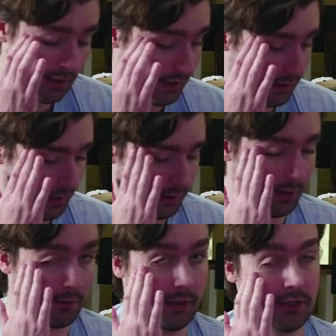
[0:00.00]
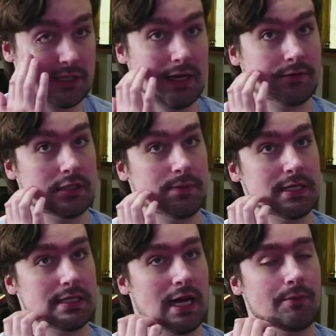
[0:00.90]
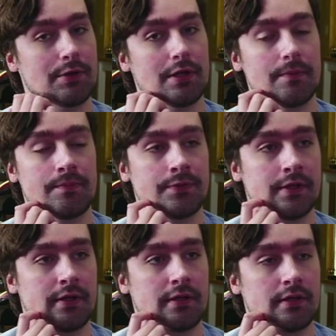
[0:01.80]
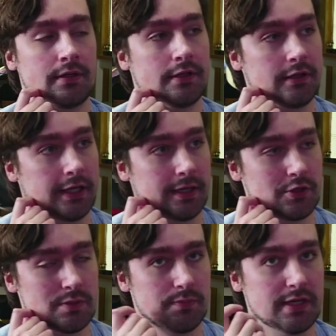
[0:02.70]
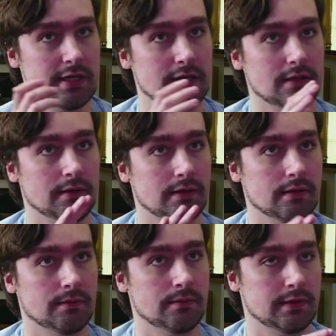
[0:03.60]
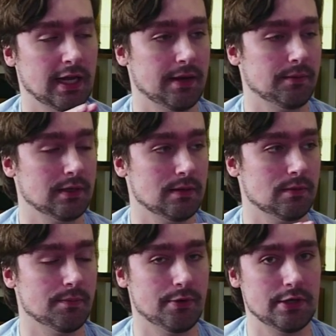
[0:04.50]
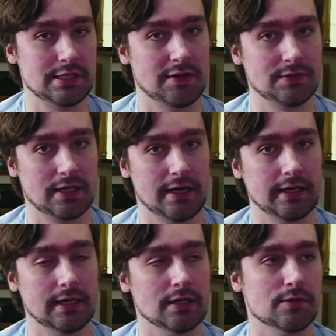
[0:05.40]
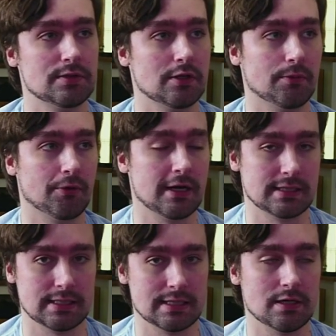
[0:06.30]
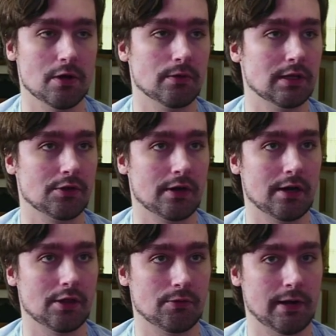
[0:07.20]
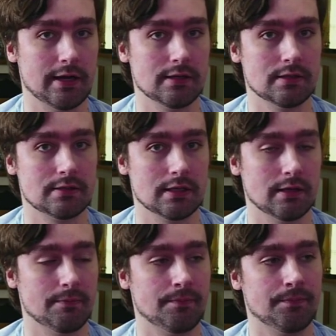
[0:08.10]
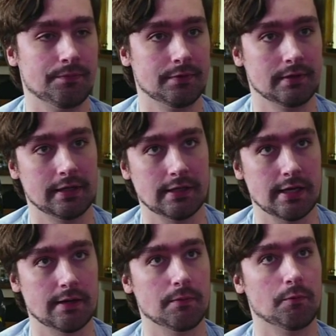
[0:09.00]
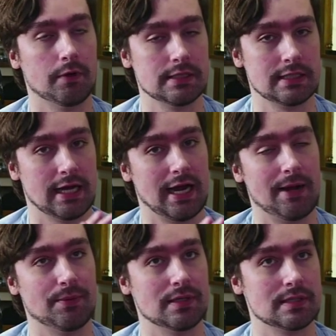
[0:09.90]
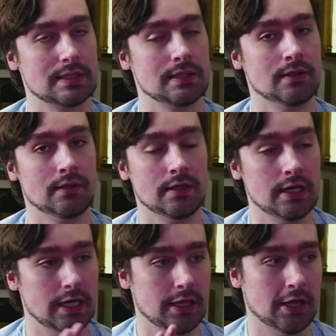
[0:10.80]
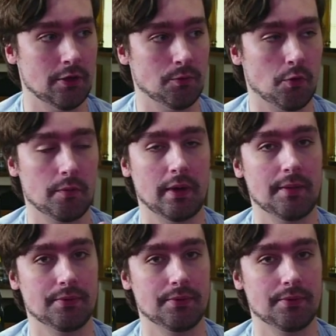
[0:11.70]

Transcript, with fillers: Uh, they really just have to spend time with them, like just be. They the the birds have to kind of get used to their presence and know that they're not a threat to them, and then once that happens, they'll warm up